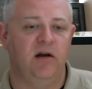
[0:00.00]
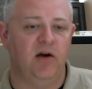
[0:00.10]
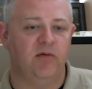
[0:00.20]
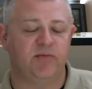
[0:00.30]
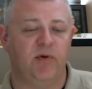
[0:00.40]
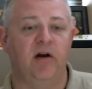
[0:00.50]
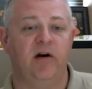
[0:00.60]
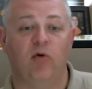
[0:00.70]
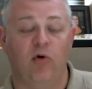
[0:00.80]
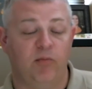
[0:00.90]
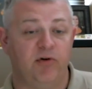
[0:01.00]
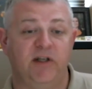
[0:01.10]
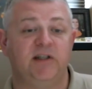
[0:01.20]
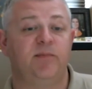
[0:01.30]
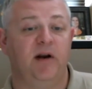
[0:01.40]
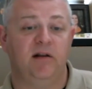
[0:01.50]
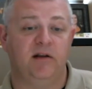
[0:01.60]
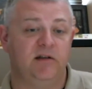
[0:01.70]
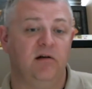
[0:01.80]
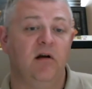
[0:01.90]
responding or participating in
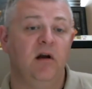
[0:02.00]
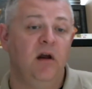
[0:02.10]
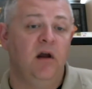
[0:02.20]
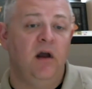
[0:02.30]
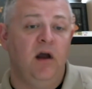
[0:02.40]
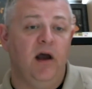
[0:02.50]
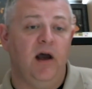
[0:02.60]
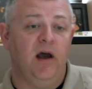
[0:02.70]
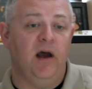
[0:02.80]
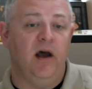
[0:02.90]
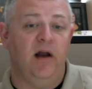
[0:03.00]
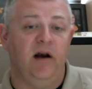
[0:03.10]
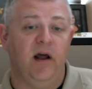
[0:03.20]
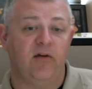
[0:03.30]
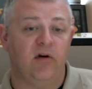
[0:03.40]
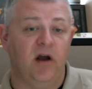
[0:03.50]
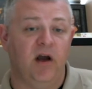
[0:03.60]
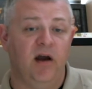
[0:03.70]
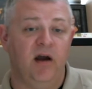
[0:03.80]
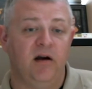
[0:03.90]
this deal.
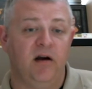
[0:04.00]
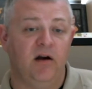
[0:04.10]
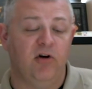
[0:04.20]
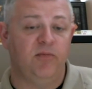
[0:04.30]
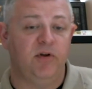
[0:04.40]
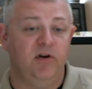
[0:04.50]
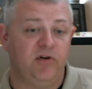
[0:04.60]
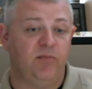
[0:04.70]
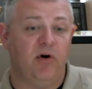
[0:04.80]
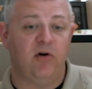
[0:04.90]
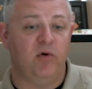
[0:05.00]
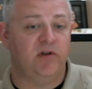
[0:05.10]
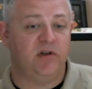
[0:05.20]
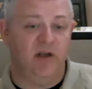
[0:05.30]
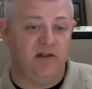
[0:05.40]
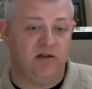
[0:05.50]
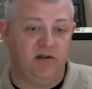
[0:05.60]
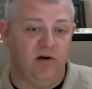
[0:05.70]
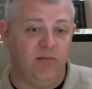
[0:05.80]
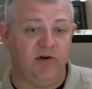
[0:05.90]
Another group that you should partner with is
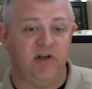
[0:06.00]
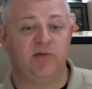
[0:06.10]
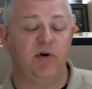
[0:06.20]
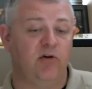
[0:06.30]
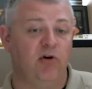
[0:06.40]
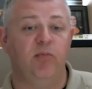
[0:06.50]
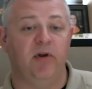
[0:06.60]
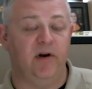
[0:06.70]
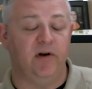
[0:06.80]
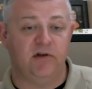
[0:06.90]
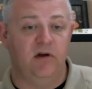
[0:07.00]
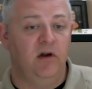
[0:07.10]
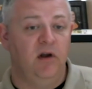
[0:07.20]
your participant group leaders.